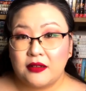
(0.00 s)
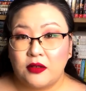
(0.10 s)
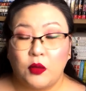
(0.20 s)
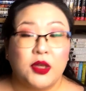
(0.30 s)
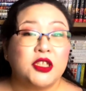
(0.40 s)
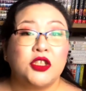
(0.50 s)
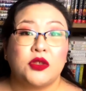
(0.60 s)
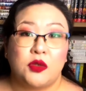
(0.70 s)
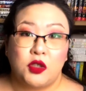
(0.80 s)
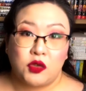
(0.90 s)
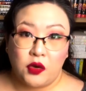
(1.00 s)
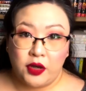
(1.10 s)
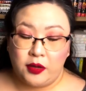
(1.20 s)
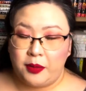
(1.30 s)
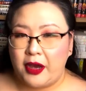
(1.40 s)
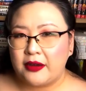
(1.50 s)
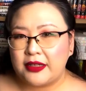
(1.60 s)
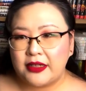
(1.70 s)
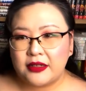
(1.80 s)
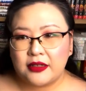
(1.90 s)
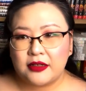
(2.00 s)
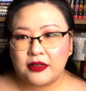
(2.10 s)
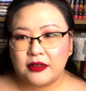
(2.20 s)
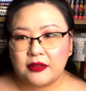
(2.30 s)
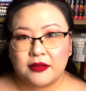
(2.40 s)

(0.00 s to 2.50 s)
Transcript: what did you enjoy about it? Uh,